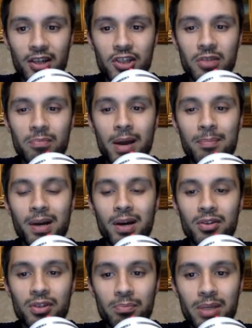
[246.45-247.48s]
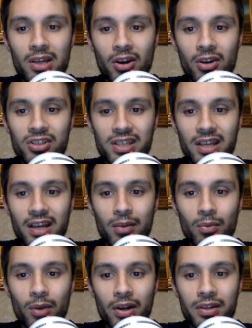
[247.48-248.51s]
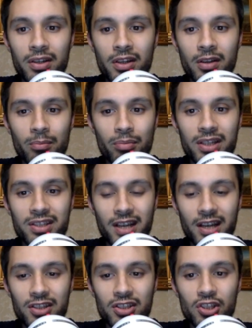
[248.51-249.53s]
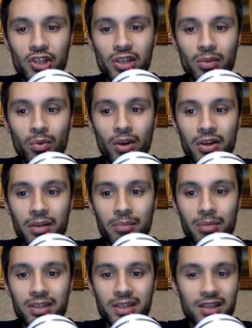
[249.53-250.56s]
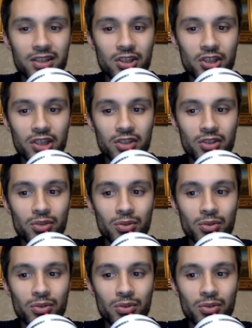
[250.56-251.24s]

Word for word: to actually map out the BRCA1 breast cancer gene 1 and breast cancer gene